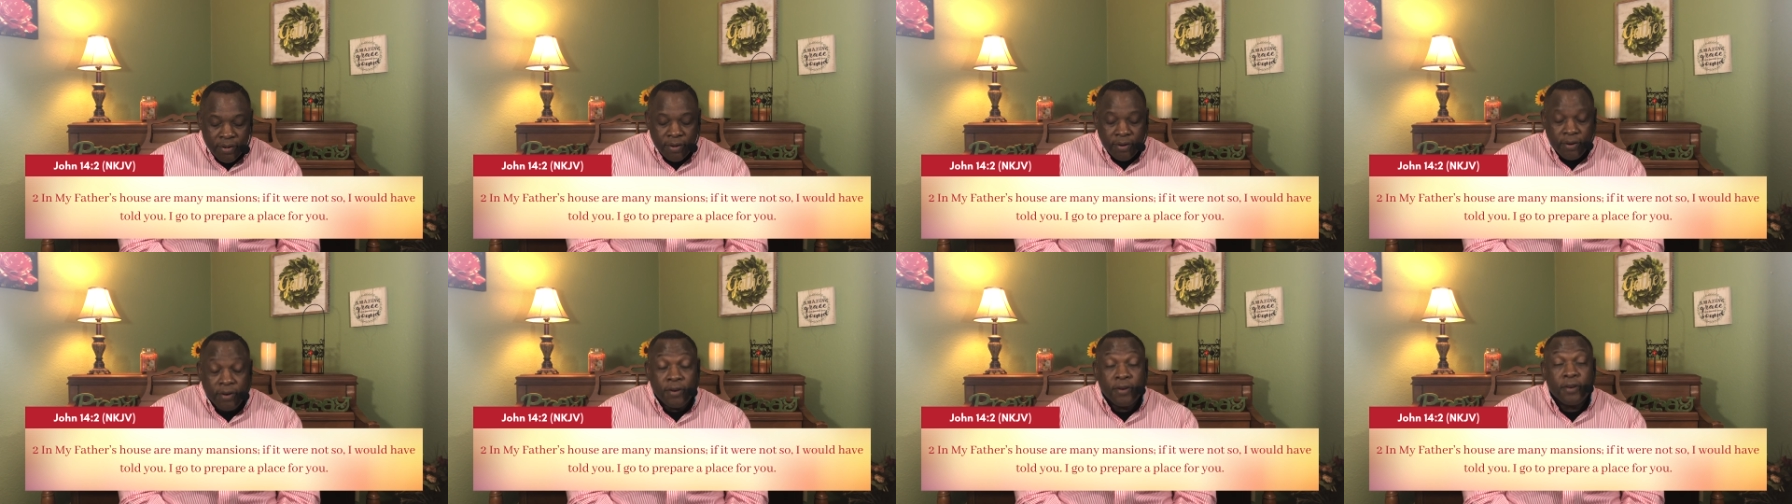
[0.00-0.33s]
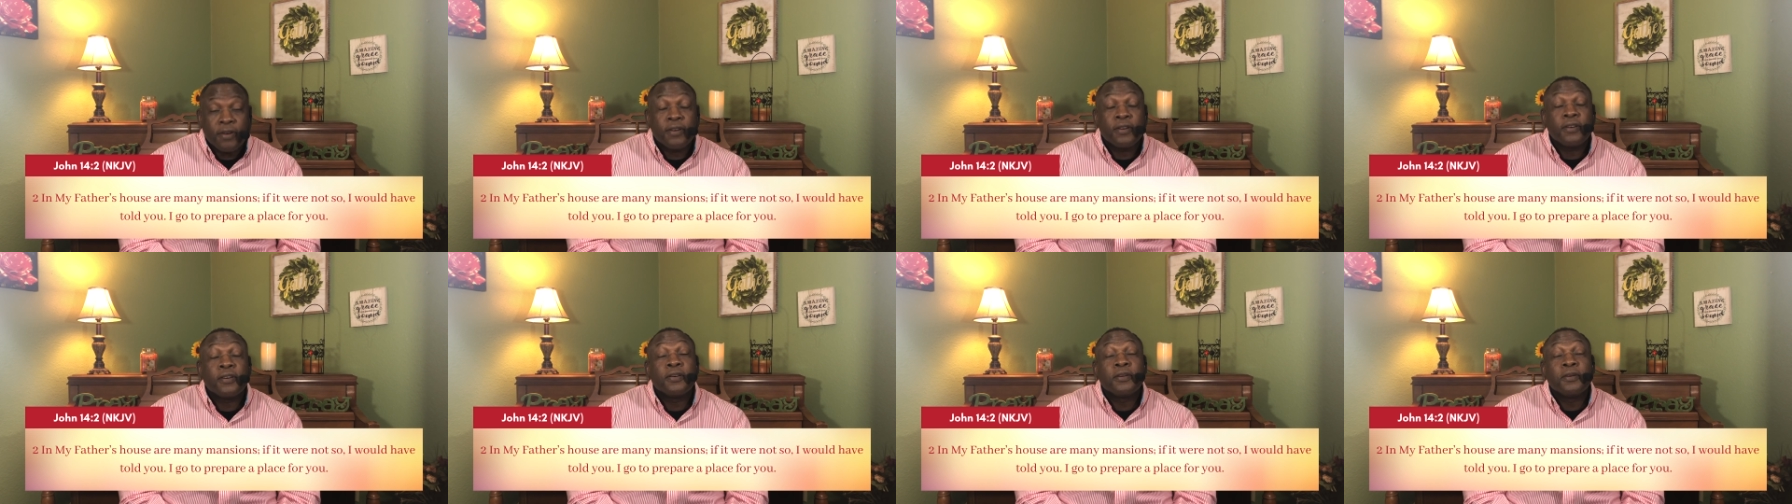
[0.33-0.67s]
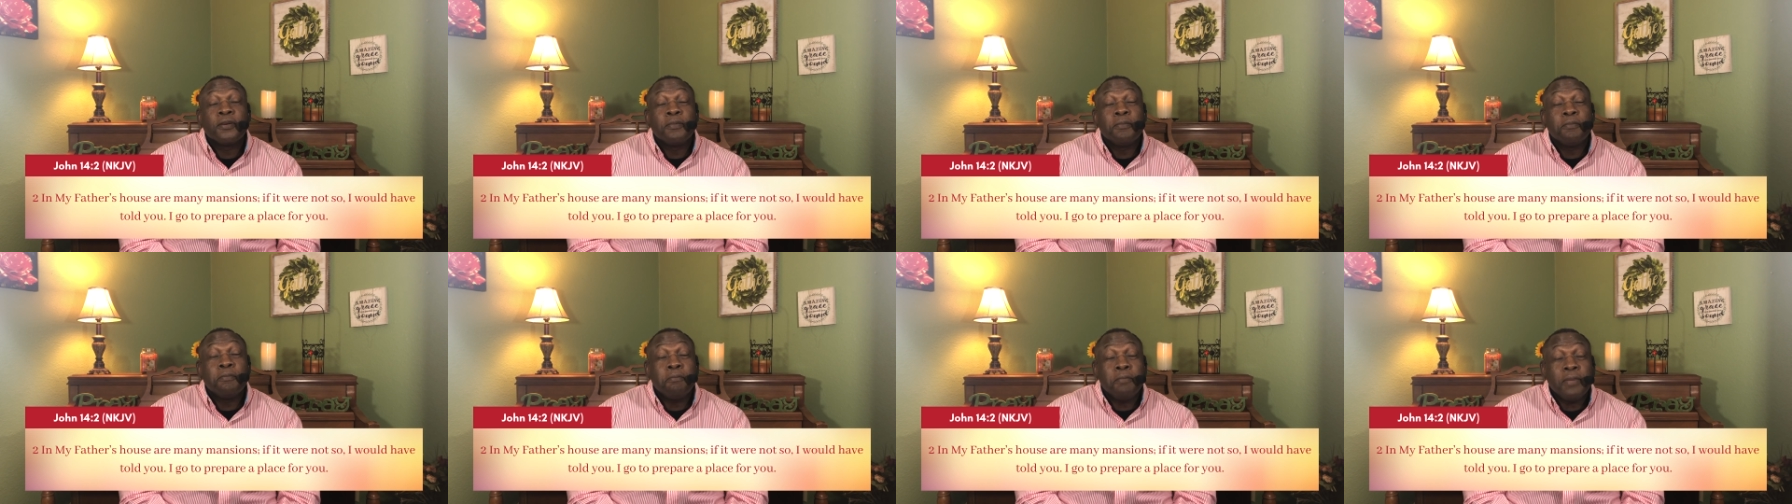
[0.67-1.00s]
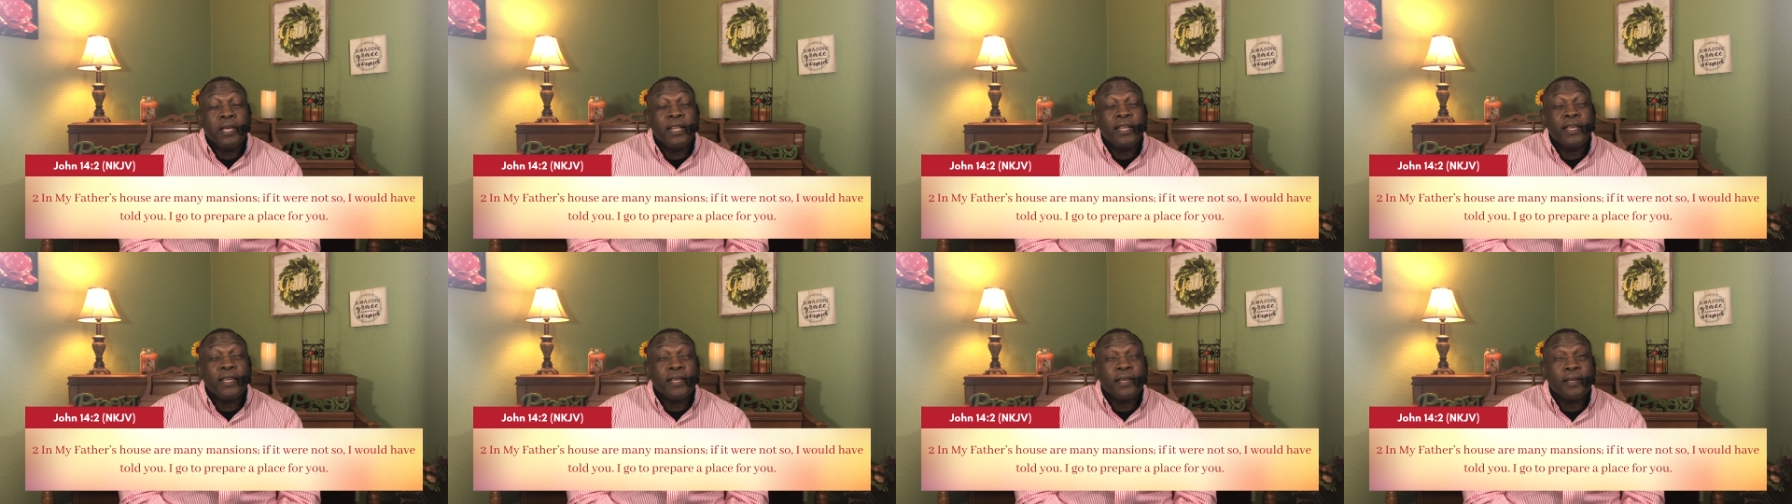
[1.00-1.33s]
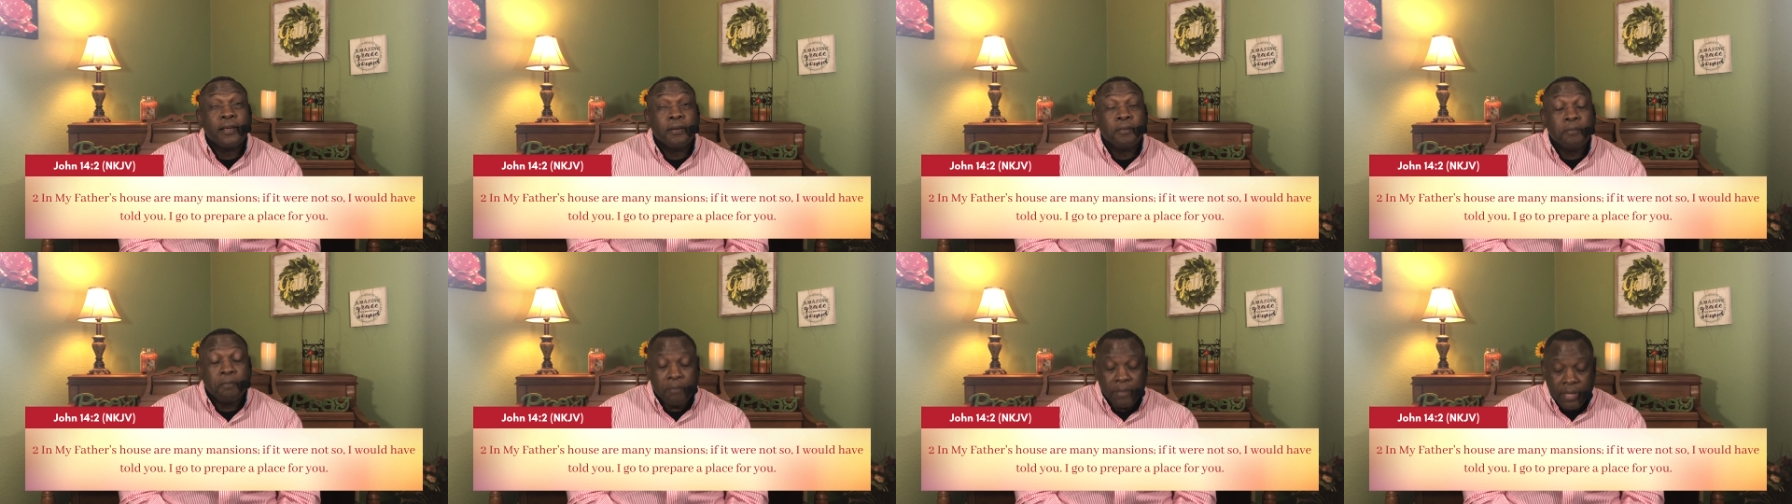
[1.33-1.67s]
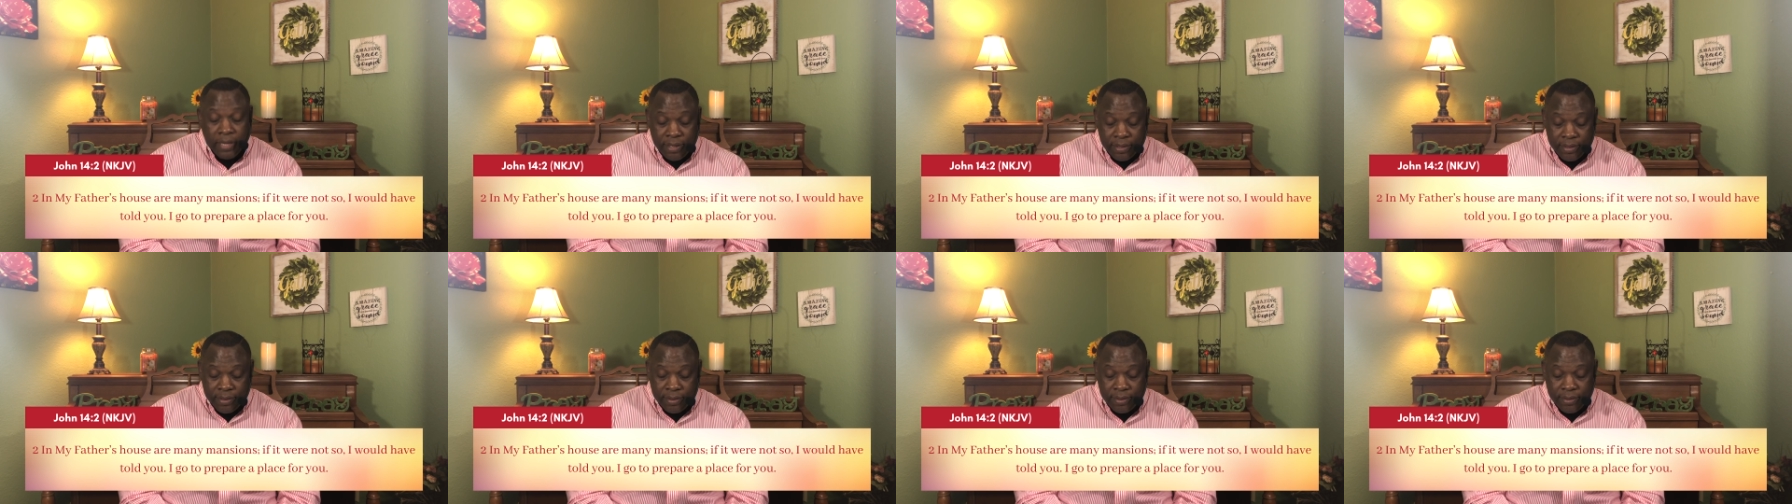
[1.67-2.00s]
are many
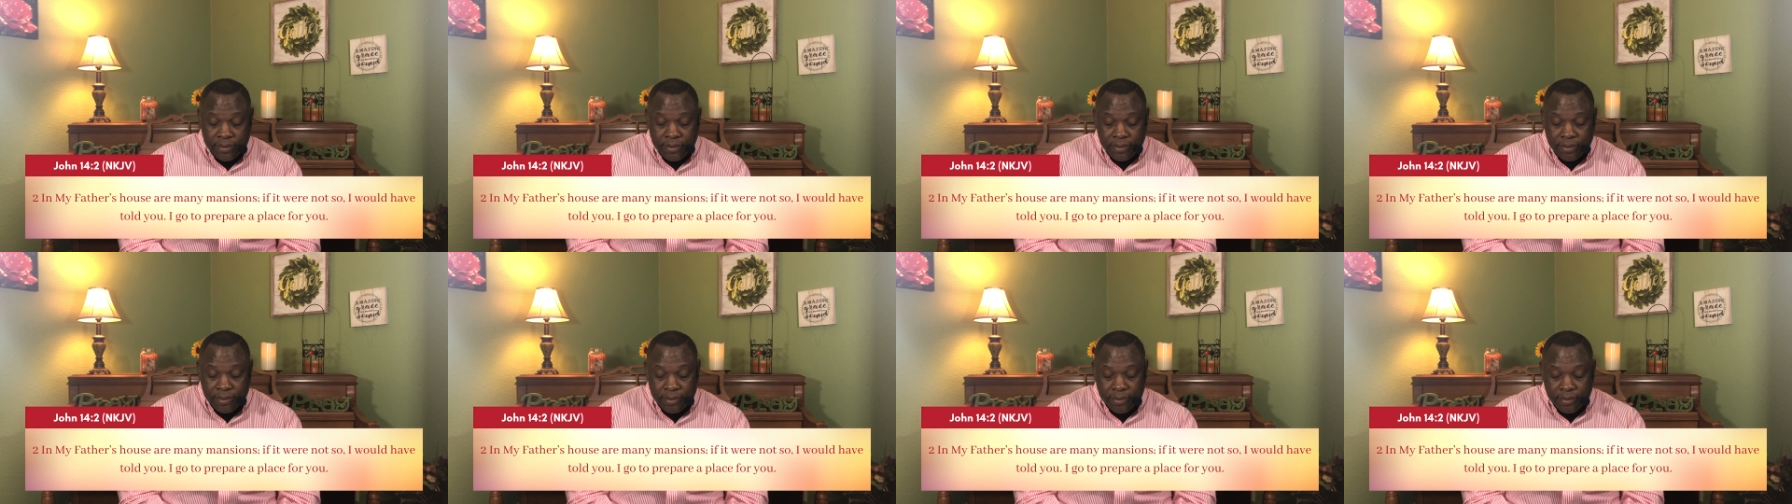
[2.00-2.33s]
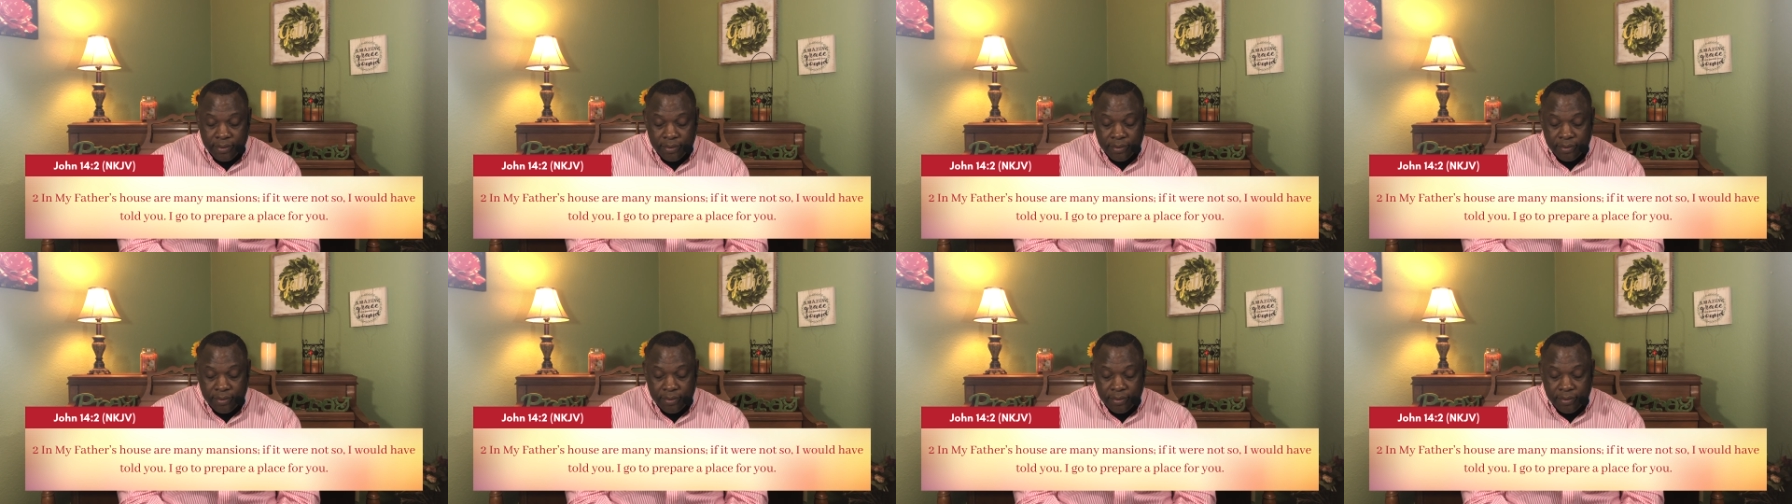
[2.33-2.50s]
mansions.